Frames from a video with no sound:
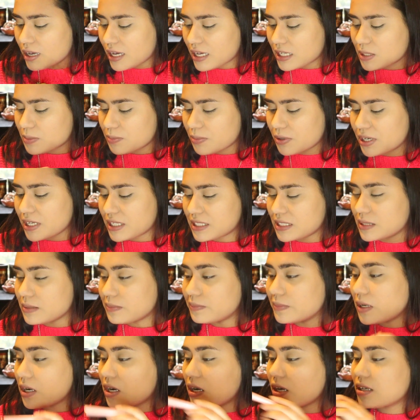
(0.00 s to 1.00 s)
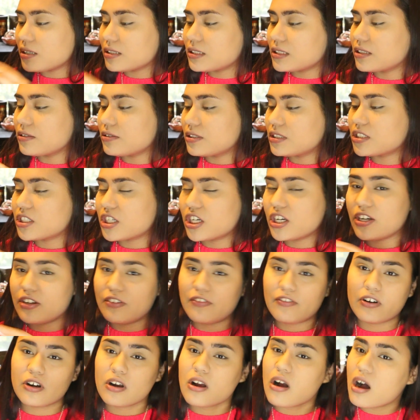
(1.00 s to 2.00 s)
It's pretty small, so it's
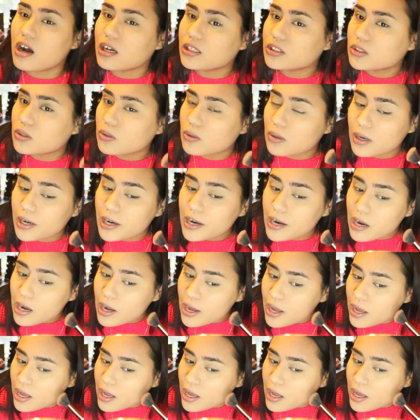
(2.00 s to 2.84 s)
good for contour.